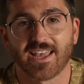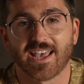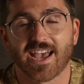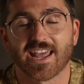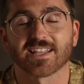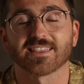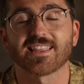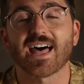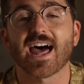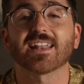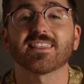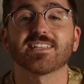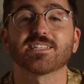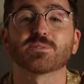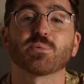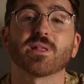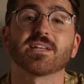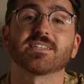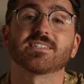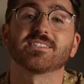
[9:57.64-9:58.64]
And a lot of
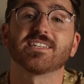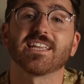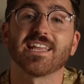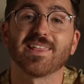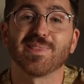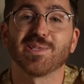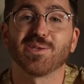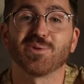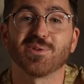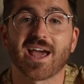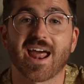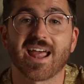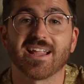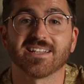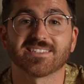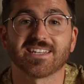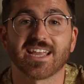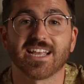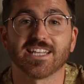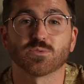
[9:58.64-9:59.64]
these places in the
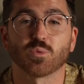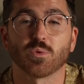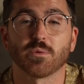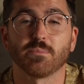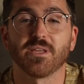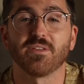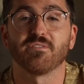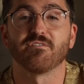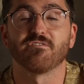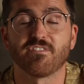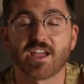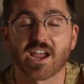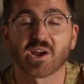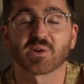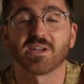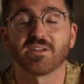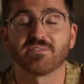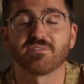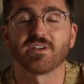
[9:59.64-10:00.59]
United States would be very,